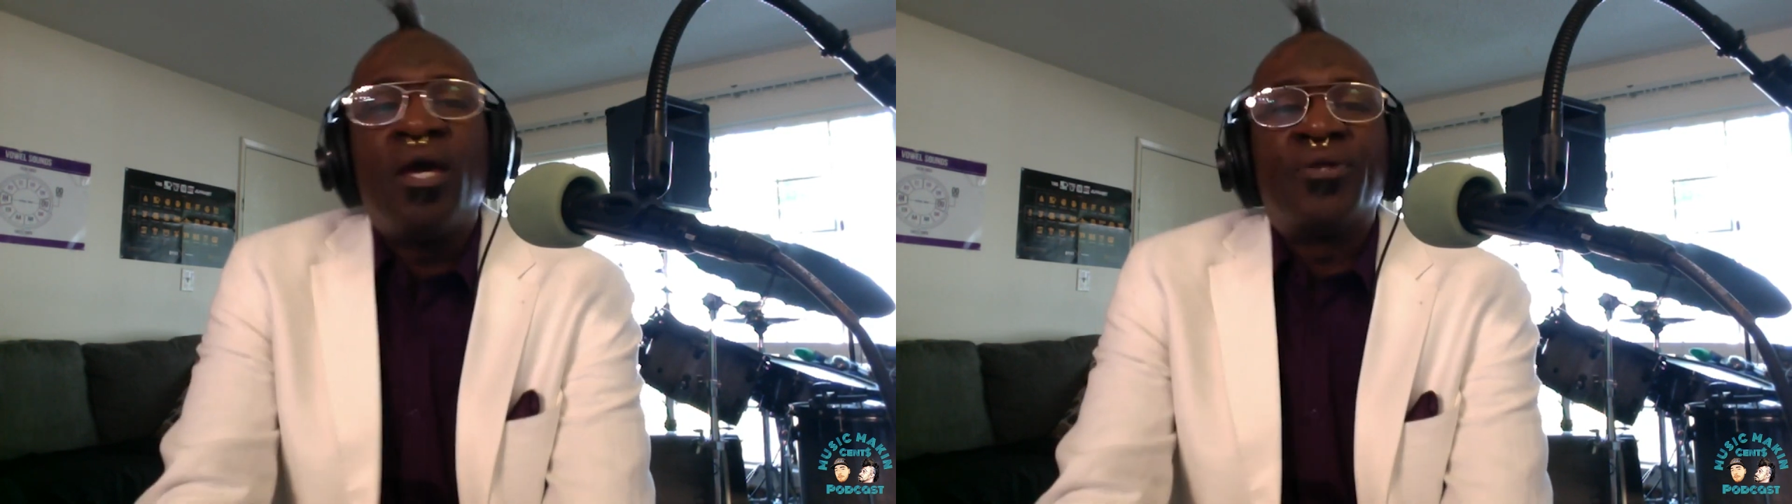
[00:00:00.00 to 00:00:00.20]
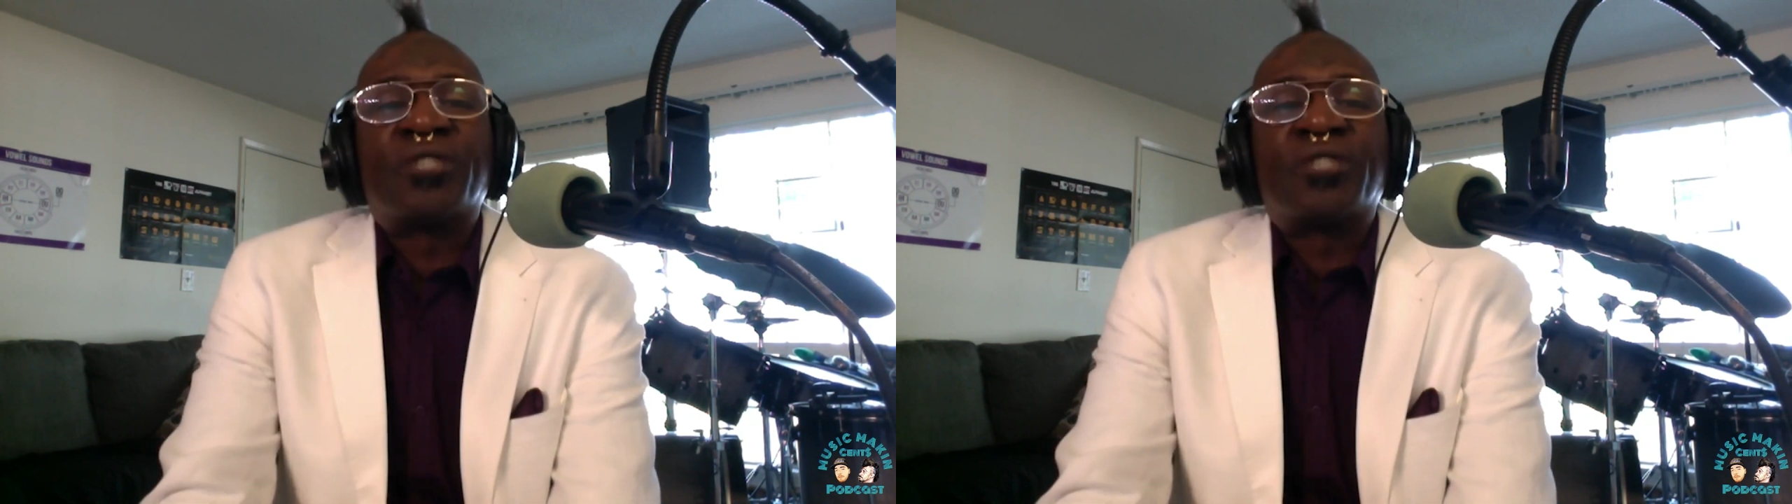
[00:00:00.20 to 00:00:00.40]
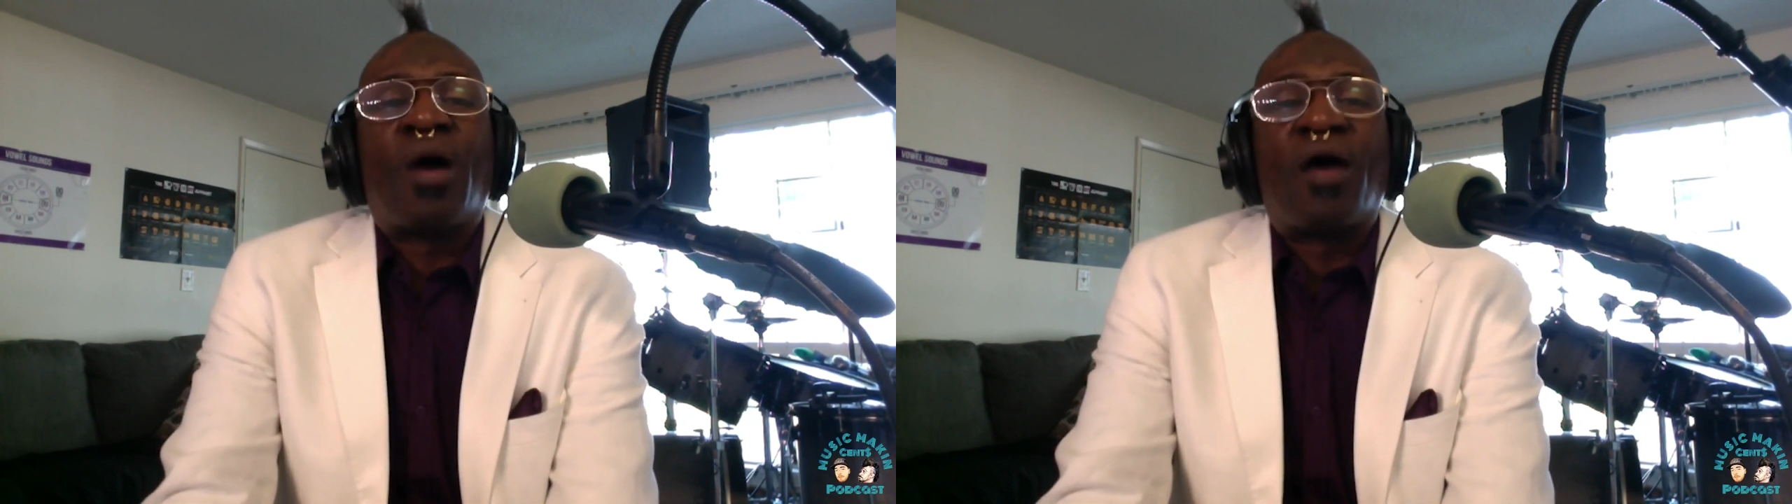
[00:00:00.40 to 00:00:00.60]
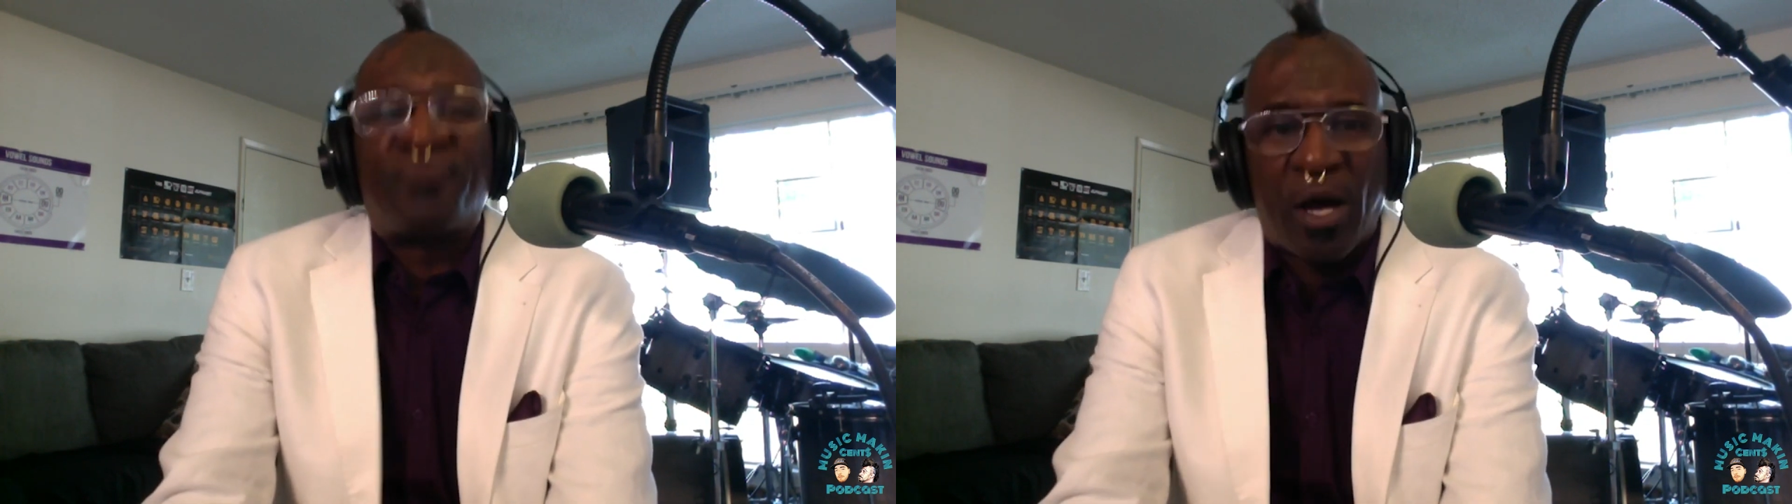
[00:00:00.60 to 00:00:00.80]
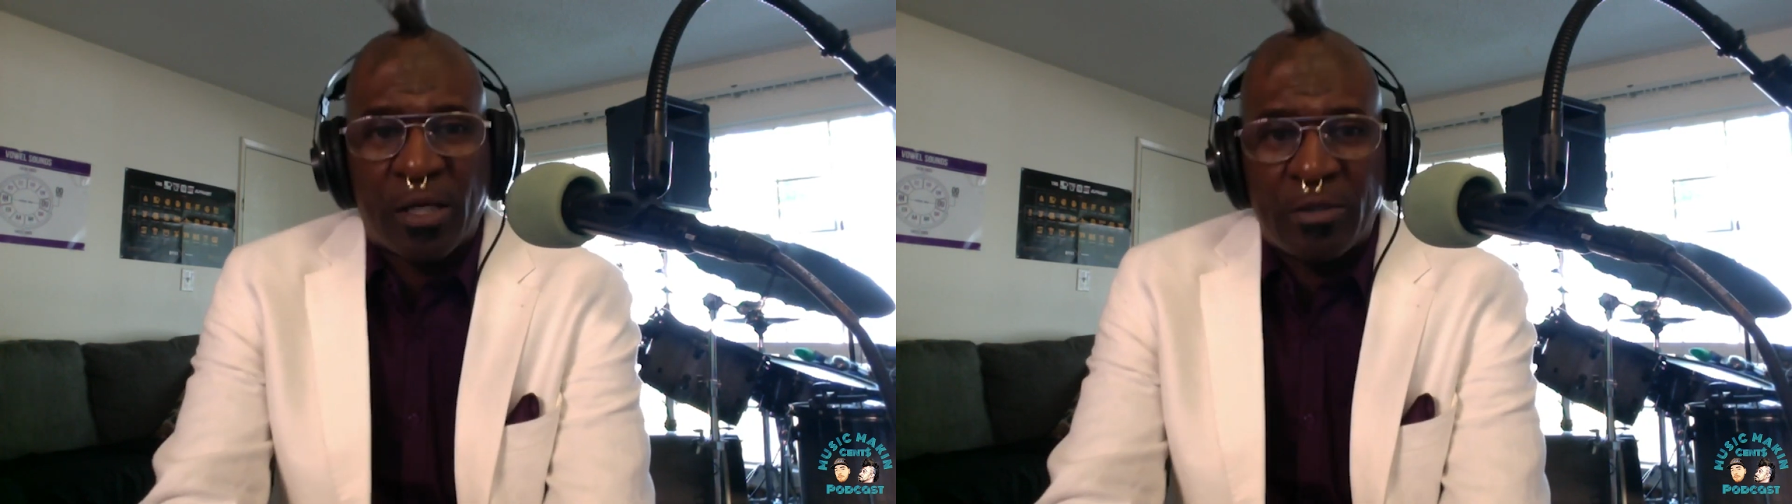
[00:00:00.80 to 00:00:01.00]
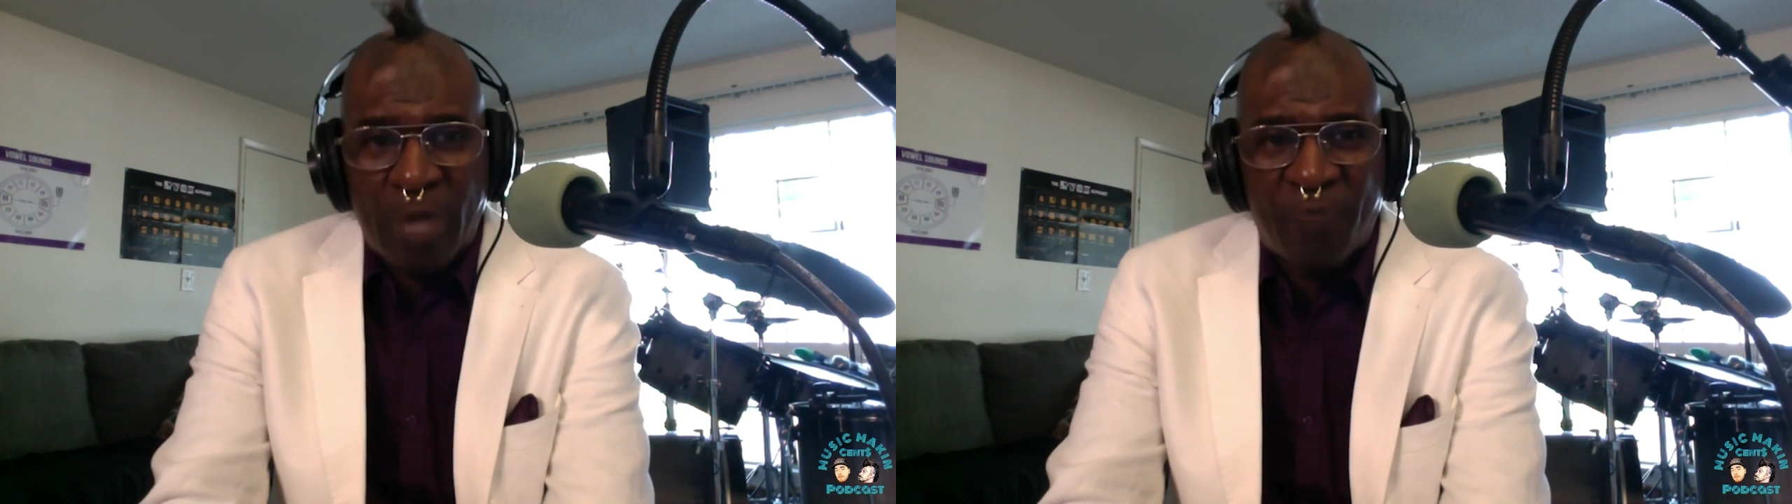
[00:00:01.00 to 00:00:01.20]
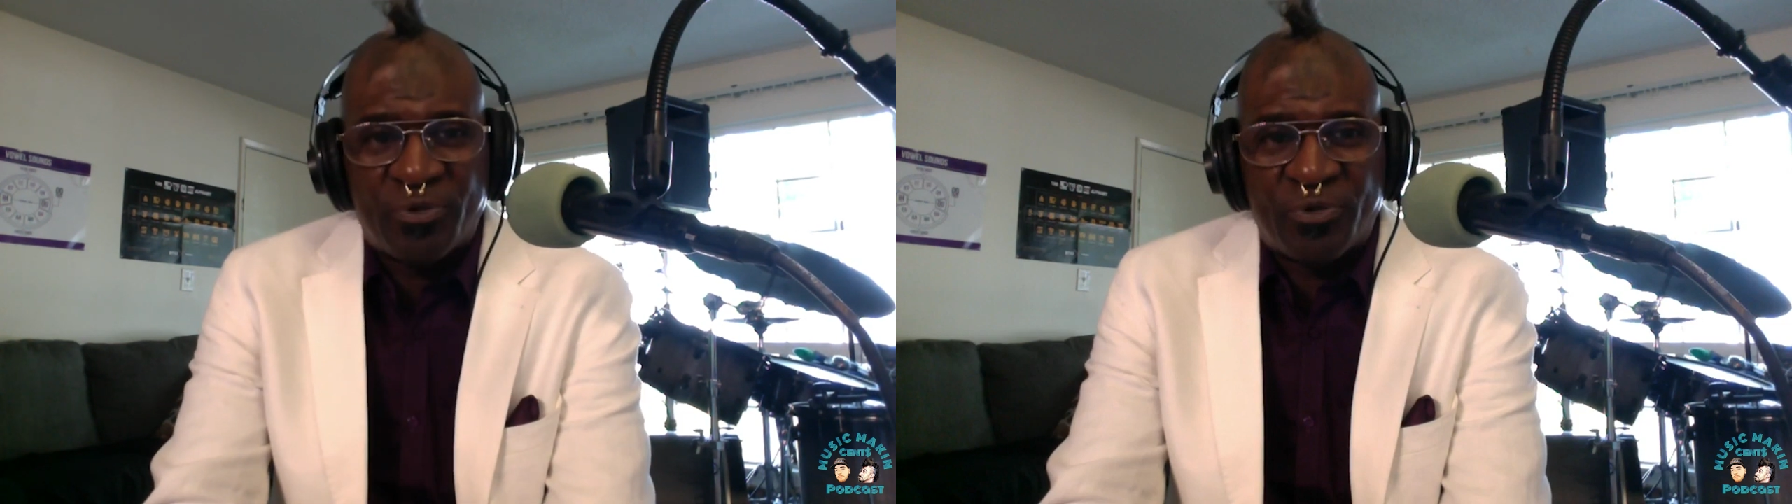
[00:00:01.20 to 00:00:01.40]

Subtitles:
That's why I fucking love